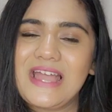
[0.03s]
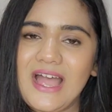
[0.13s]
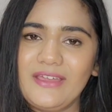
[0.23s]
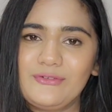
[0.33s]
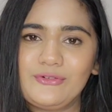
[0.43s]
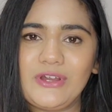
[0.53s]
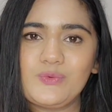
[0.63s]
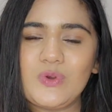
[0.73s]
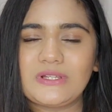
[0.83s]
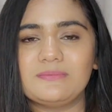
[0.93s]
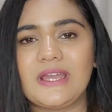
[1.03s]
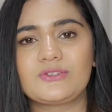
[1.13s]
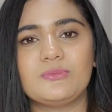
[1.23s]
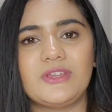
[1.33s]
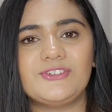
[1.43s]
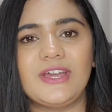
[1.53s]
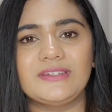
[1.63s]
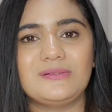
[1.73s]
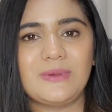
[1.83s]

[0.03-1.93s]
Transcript: Hi everyone, welcome back to my channel.